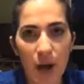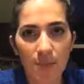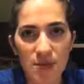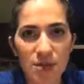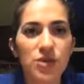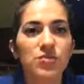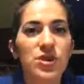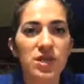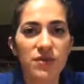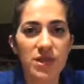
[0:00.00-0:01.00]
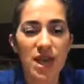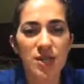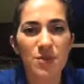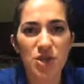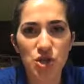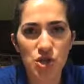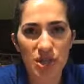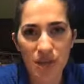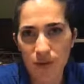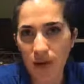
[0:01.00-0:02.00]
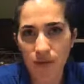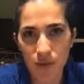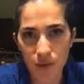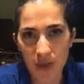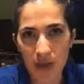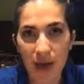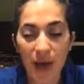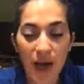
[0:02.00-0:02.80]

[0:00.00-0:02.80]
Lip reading: opt in to receive a text message deal every week.